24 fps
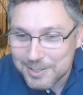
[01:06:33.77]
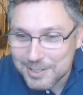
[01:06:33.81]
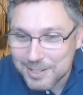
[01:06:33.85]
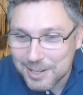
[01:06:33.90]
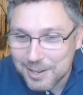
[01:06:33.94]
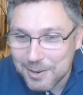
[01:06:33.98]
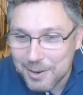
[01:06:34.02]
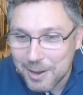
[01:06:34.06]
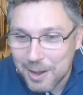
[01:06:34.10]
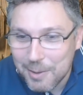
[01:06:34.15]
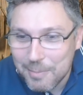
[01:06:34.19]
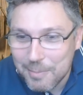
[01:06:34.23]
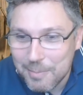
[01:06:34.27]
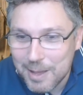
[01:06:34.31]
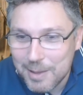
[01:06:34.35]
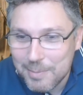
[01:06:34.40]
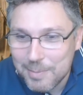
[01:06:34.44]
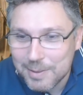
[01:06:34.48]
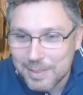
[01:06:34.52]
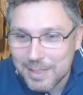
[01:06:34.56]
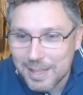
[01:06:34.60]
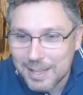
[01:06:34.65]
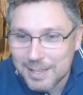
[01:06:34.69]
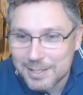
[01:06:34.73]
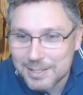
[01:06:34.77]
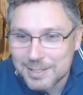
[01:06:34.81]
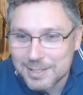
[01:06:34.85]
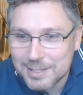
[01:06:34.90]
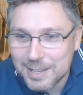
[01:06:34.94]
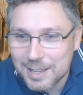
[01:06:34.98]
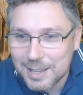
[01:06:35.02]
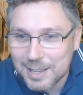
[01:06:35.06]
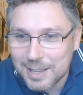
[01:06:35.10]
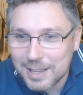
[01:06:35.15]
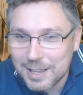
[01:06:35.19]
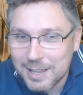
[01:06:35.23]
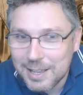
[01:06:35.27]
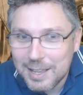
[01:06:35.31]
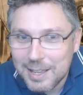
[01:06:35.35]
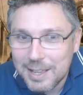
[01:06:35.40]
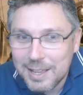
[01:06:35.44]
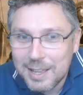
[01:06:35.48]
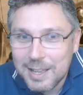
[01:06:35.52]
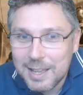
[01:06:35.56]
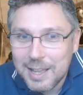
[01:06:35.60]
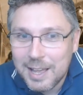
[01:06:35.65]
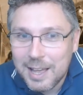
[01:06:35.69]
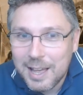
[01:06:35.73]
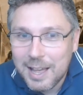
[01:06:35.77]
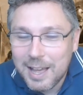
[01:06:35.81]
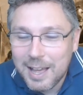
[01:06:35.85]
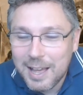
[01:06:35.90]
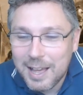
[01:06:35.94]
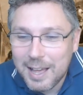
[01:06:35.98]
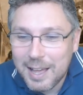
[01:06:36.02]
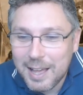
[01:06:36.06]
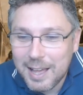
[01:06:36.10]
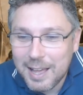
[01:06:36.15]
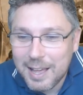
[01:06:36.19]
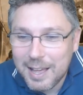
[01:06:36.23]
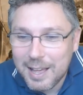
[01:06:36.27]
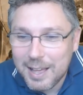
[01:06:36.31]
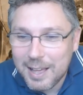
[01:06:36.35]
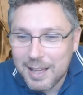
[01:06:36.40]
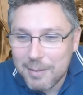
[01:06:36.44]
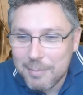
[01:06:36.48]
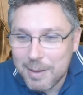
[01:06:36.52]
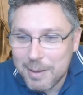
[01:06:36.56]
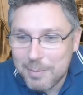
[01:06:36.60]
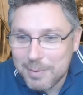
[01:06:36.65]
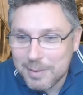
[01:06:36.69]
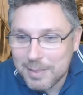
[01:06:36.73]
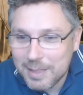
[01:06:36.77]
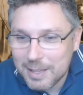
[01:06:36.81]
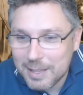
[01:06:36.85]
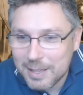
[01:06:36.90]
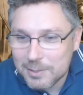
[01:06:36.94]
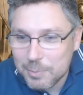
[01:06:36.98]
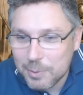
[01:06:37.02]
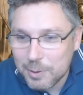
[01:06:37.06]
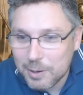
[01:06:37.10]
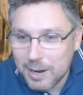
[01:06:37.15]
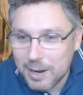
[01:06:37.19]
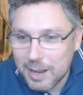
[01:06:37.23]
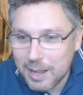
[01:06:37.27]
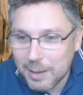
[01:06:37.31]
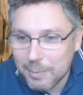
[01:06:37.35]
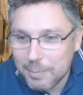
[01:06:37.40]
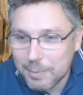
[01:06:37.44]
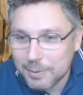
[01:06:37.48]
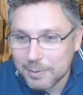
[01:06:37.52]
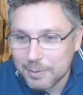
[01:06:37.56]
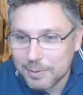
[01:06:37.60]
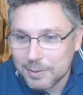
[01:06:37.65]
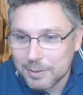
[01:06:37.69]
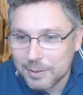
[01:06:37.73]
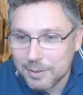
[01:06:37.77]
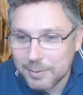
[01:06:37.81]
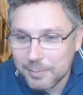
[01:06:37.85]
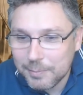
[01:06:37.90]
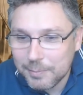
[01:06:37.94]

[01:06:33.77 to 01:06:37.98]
So uh, maybe that's uh, uh maybe that's what happened.